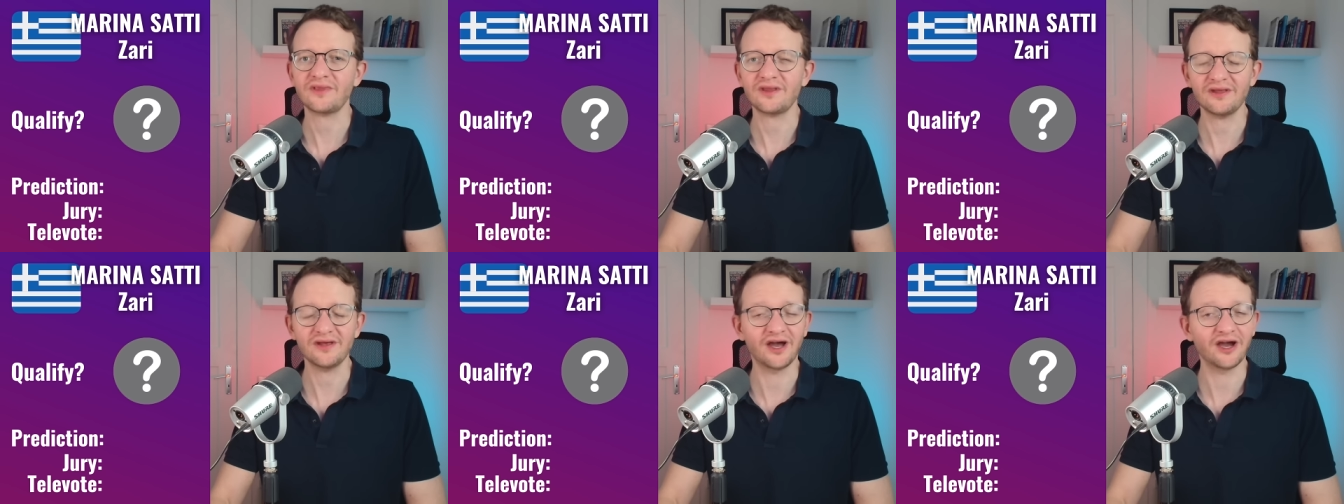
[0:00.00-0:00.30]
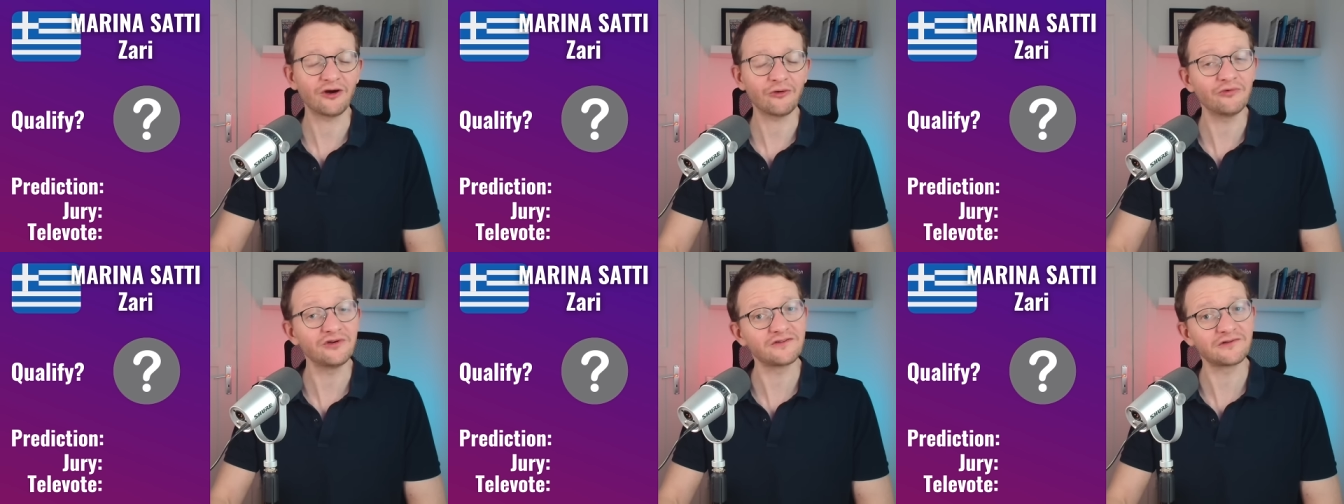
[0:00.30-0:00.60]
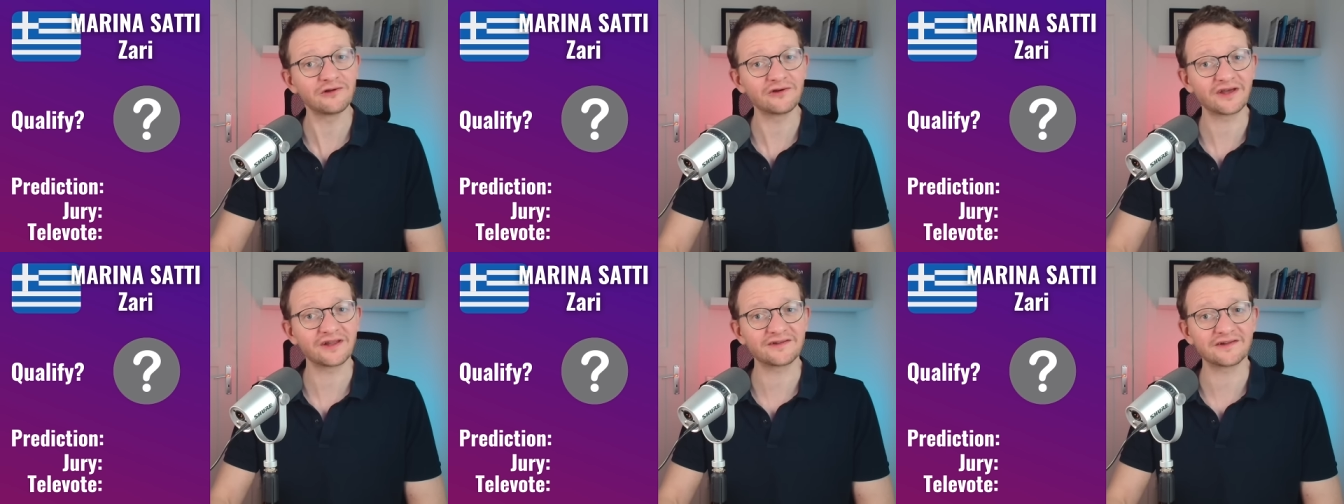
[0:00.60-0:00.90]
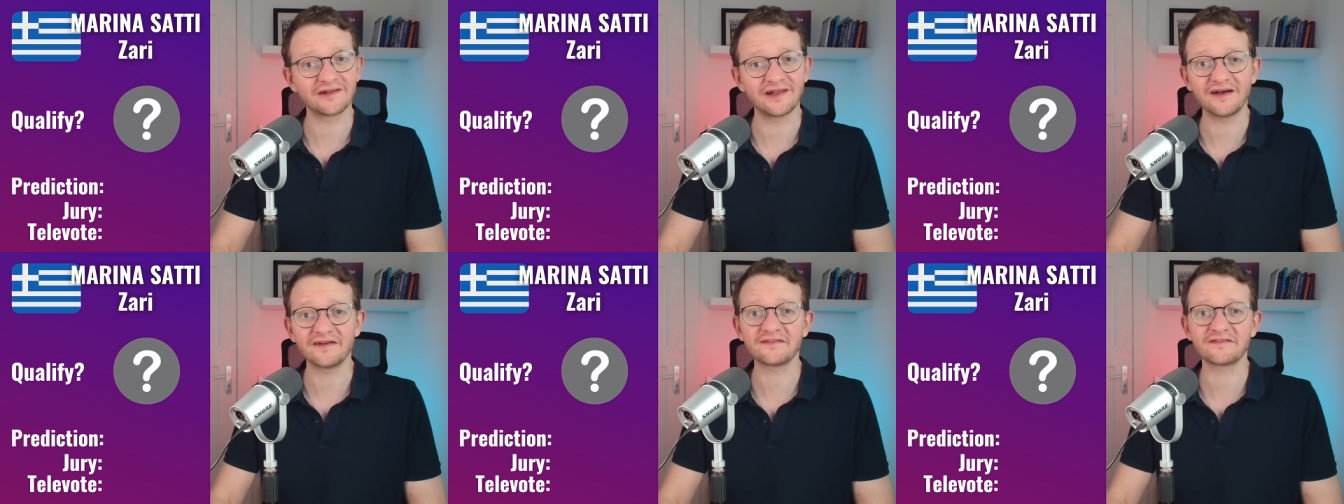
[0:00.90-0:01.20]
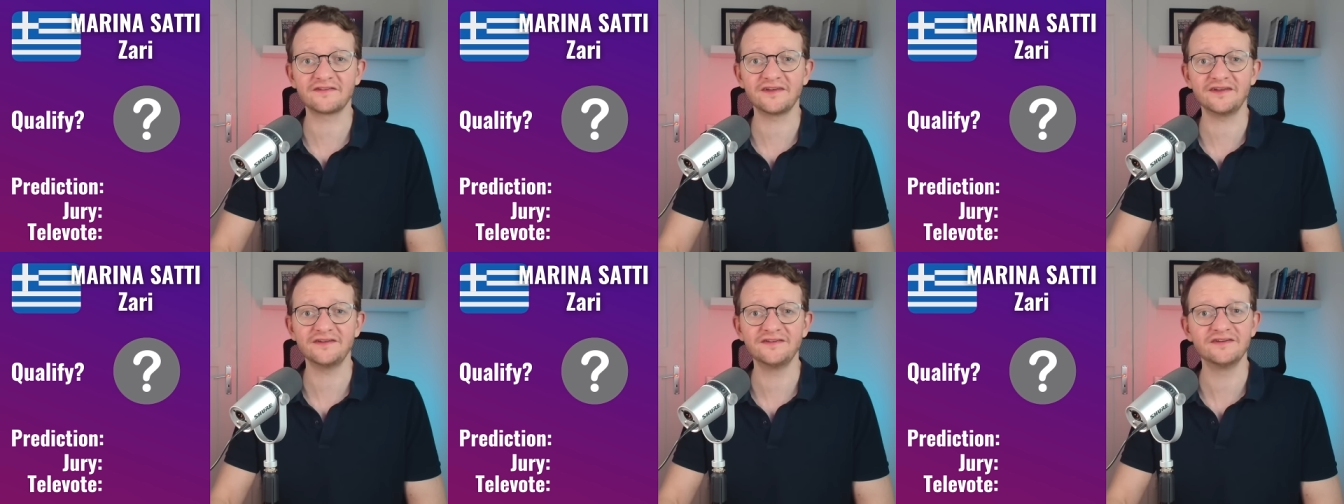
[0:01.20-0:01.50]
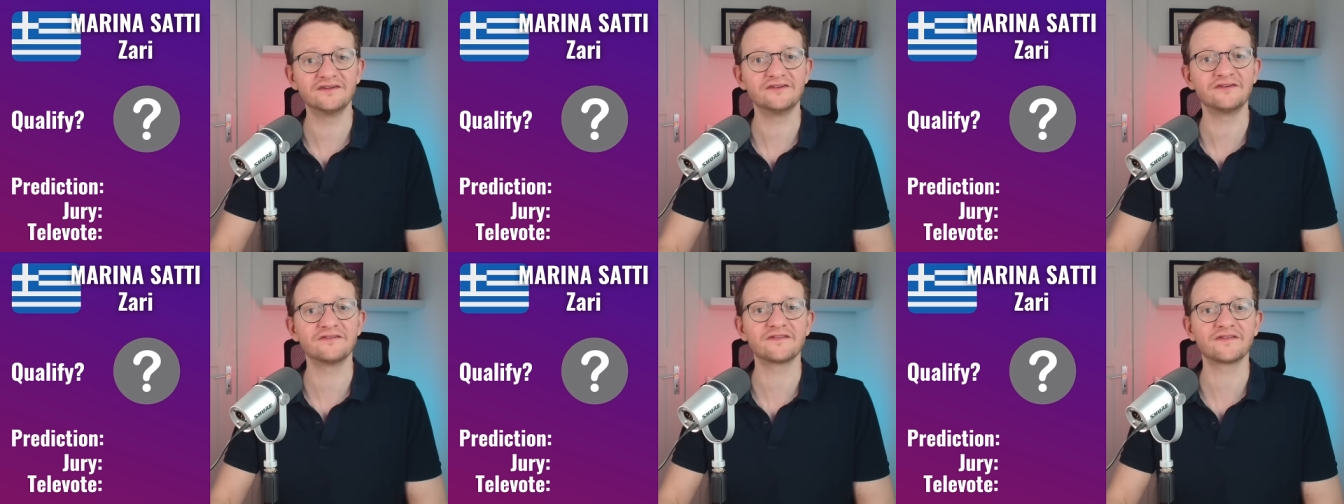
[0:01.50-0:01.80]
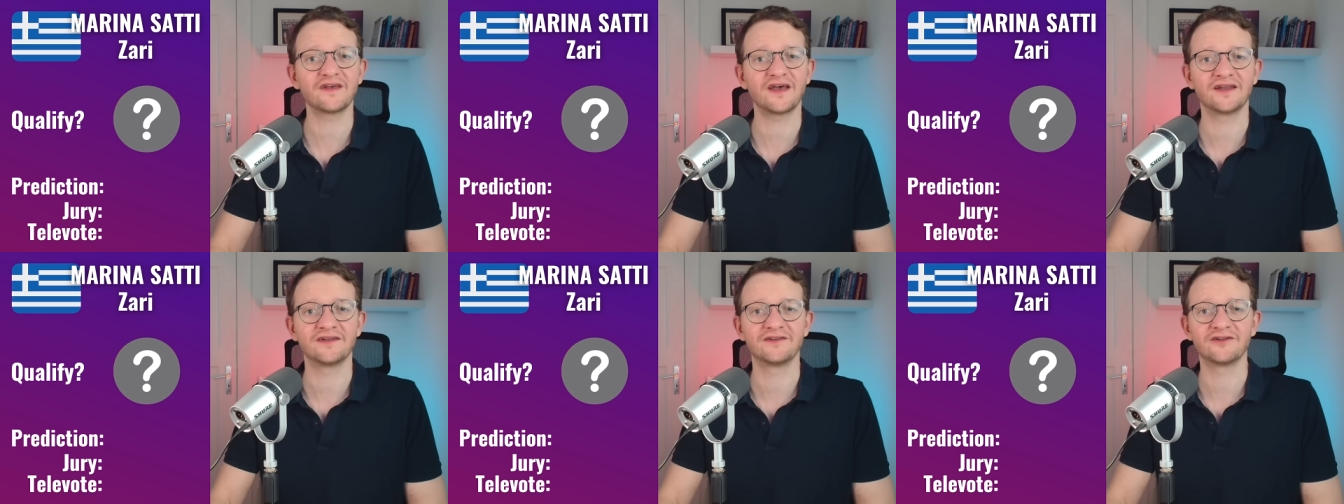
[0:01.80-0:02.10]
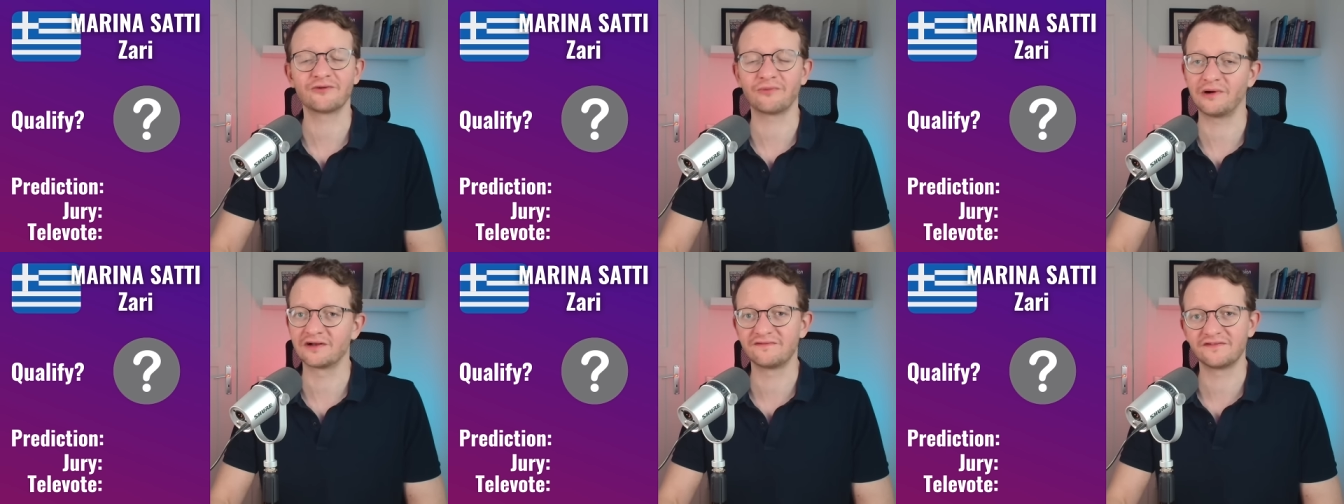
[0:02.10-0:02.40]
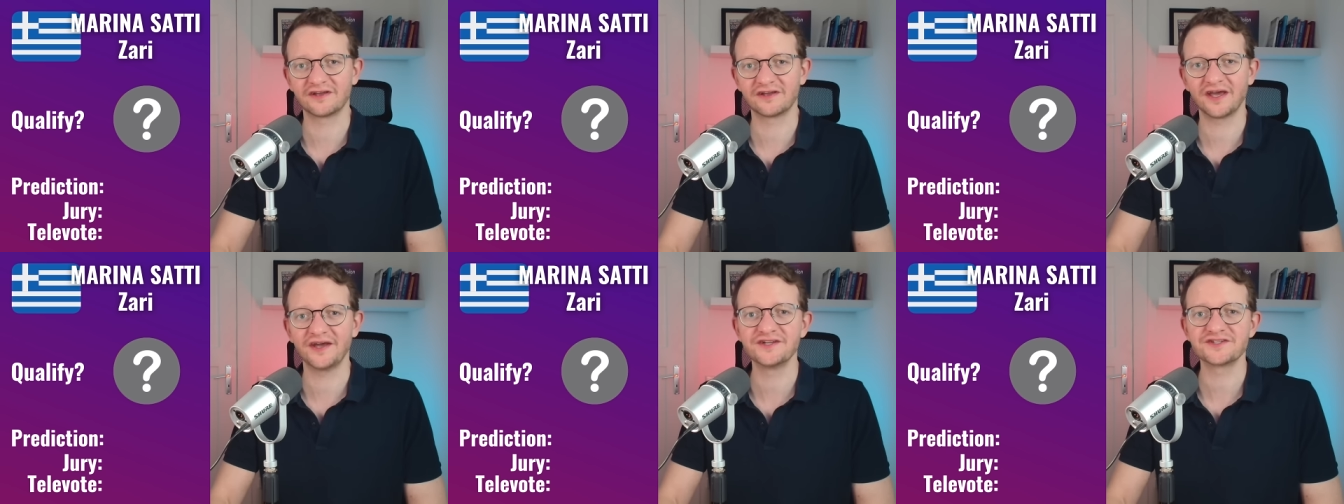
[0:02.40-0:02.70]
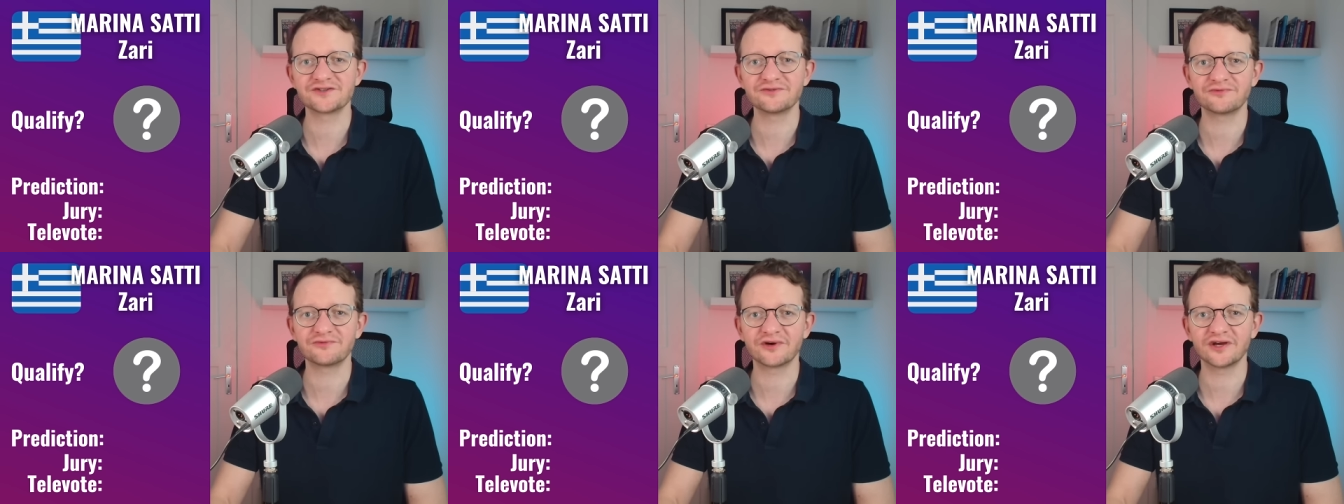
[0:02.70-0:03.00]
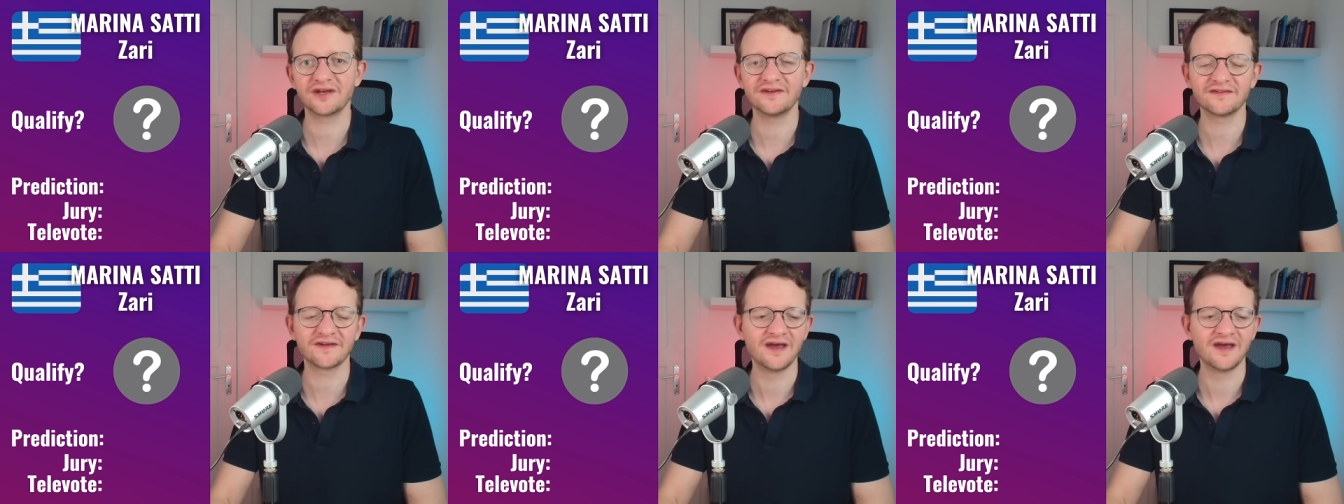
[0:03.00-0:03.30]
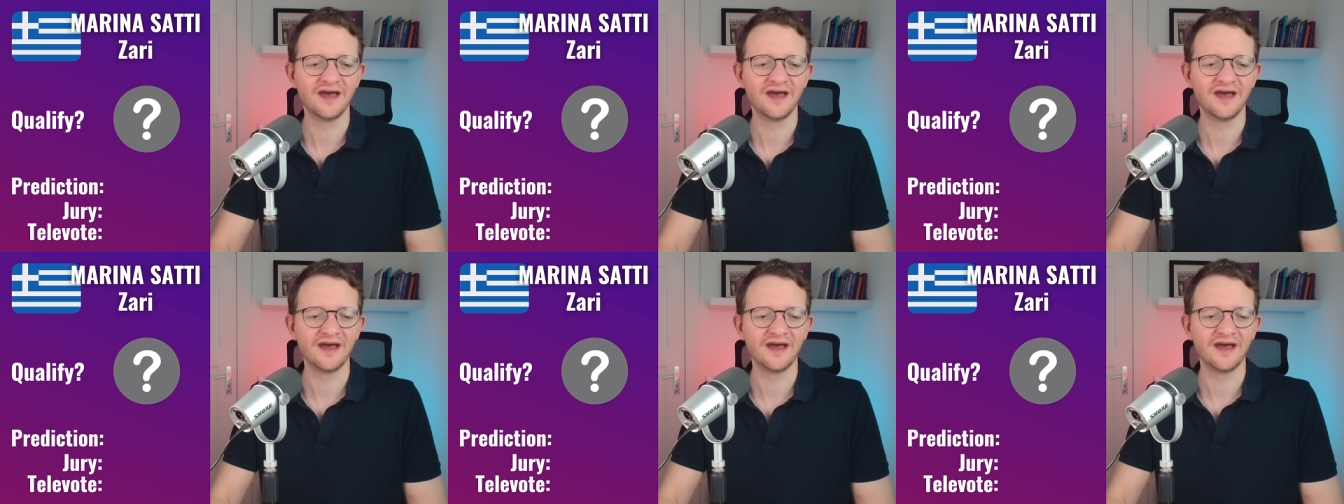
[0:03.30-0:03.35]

I always look at the last 10 years and the qualification rate